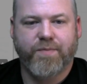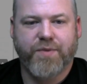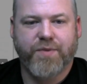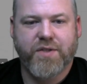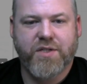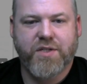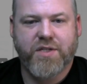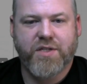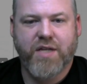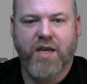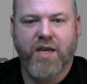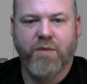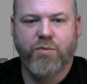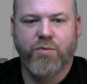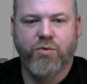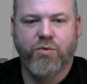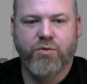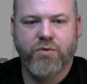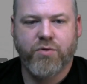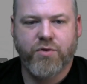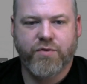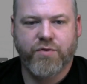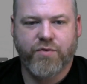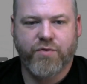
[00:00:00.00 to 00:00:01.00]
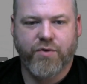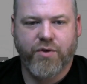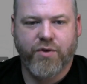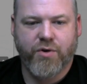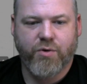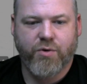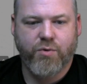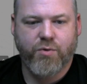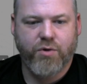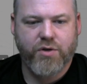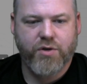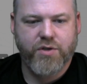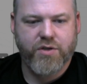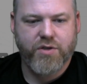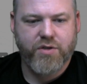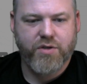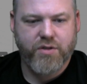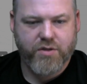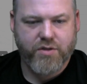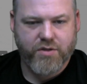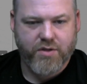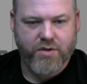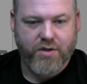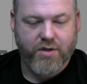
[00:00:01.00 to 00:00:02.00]
stables for their
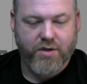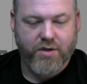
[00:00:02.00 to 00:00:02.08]
horses,